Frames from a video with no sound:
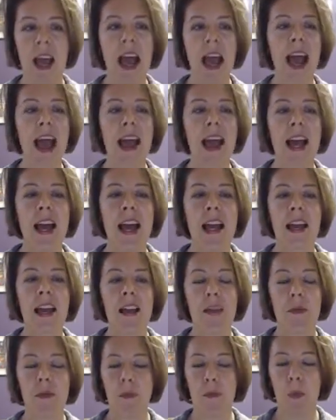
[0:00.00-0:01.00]
And
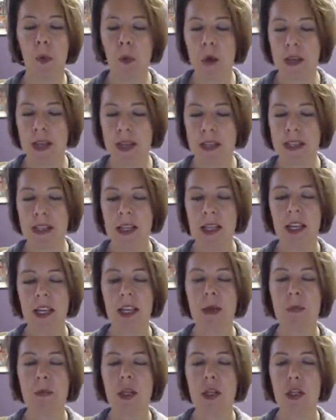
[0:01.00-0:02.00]
boys
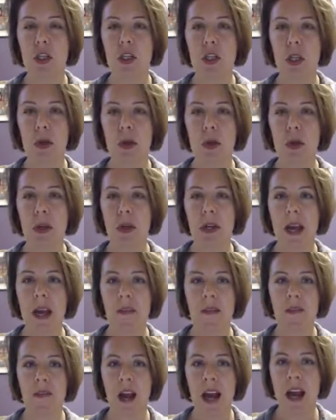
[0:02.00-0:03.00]
can be so good
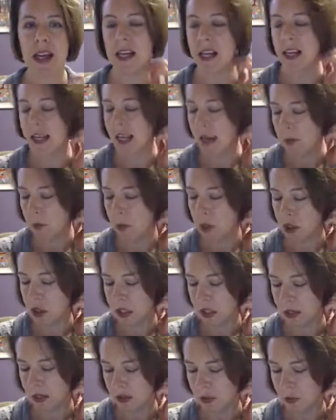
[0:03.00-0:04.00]
at finding and
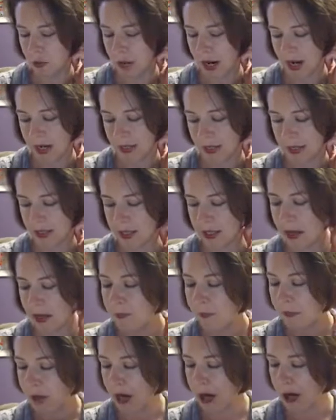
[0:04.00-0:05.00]
pushing those buttons.
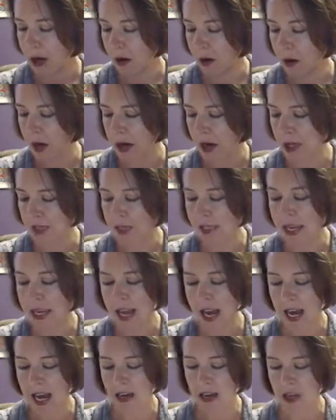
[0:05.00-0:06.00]
I know,
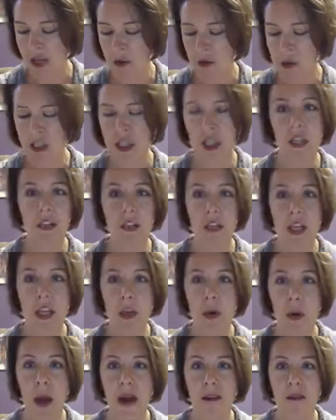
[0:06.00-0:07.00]
Leanne, you shared that
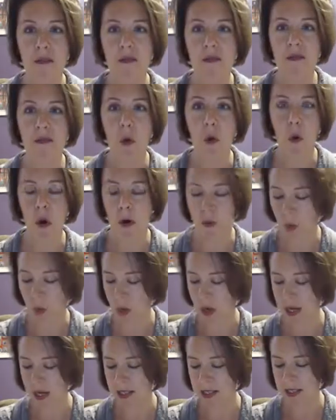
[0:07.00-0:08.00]
you have 4
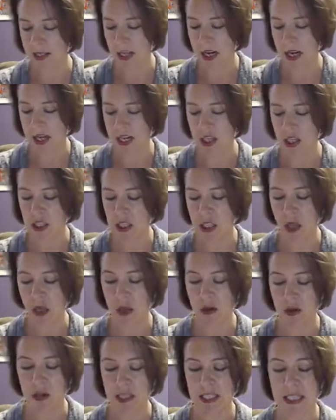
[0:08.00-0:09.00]
boys, ages
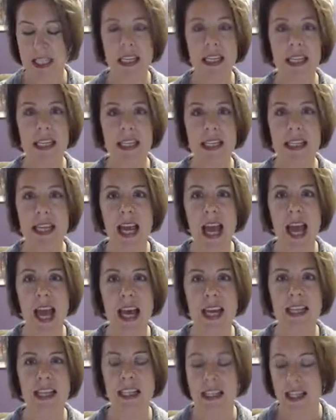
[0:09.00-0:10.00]
13,
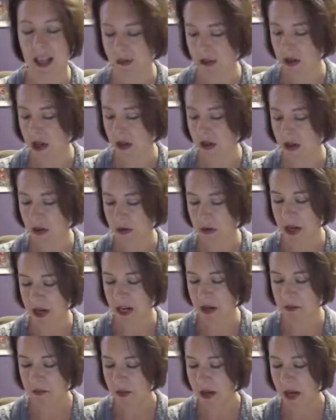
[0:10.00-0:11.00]
10, 7, and
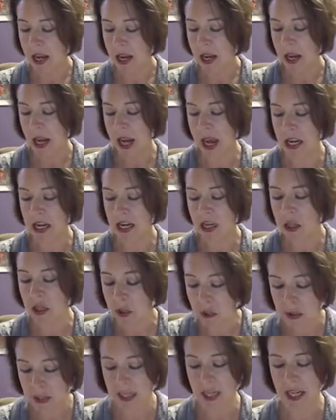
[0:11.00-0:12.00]
3. And
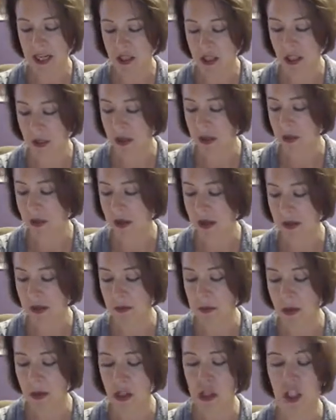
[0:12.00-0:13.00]
you said, too, that the
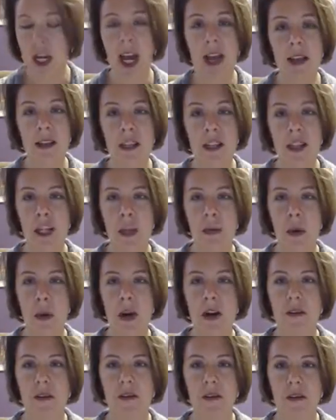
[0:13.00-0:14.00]
most challenging
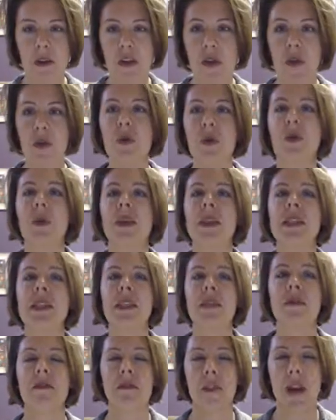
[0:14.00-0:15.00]
part for you is
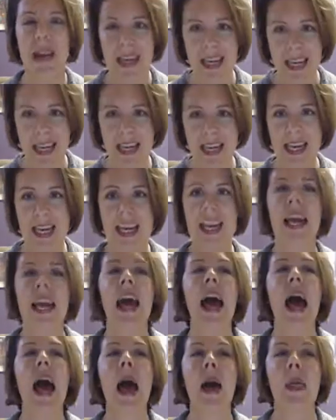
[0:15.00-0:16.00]
the fighting
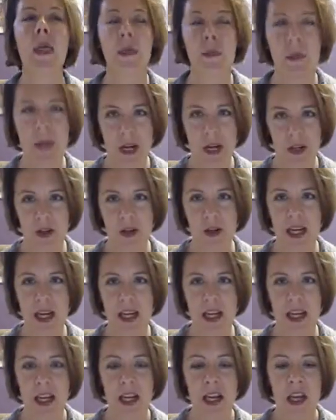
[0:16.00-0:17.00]
and the
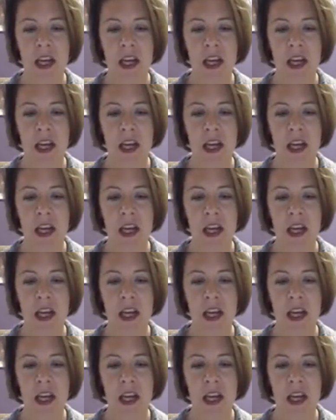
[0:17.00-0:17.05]
bickering.